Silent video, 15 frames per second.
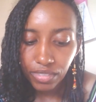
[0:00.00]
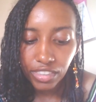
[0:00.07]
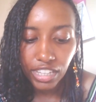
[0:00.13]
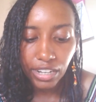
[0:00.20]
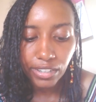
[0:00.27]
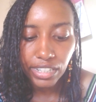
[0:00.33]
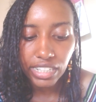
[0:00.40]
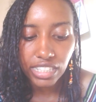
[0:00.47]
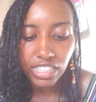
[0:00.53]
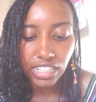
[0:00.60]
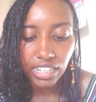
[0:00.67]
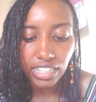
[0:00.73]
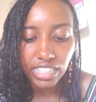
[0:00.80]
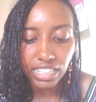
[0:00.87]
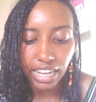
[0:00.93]
There he
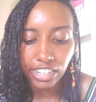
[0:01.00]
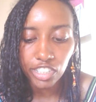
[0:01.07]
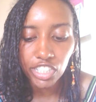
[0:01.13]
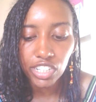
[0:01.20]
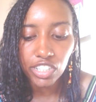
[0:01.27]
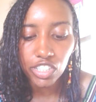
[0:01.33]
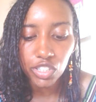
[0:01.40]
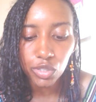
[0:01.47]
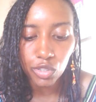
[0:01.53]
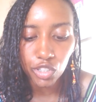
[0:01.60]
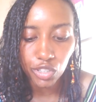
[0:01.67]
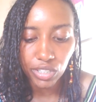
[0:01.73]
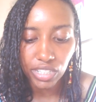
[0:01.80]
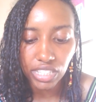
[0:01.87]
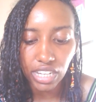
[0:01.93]
studied ancient
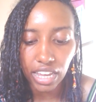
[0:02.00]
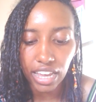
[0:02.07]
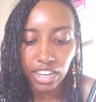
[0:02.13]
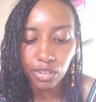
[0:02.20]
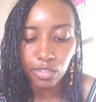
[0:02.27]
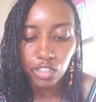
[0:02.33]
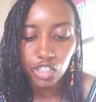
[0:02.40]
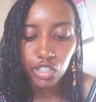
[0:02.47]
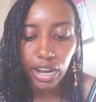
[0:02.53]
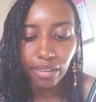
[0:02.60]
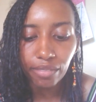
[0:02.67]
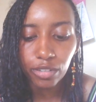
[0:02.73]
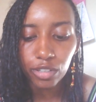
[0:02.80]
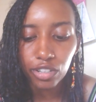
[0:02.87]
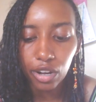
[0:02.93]
sutras and
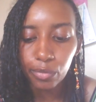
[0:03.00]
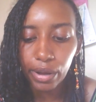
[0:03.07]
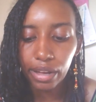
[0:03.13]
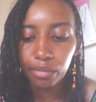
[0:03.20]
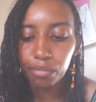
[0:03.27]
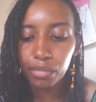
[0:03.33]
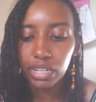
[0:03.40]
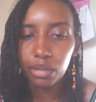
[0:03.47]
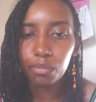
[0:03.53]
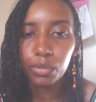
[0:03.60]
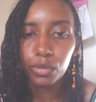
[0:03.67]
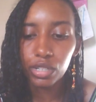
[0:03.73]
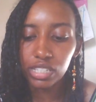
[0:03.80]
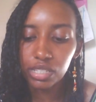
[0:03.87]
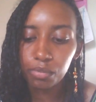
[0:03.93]
traveled around many
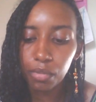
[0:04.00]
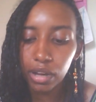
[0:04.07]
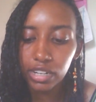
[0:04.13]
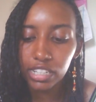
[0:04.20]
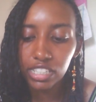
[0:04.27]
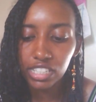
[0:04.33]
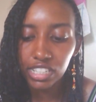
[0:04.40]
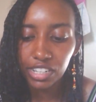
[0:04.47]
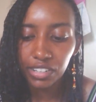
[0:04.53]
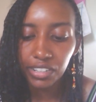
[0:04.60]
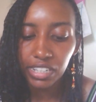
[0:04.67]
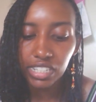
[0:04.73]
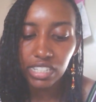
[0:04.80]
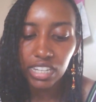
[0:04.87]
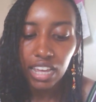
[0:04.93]
Buddhist
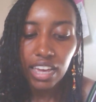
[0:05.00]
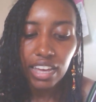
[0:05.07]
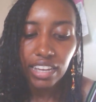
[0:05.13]
monasteries.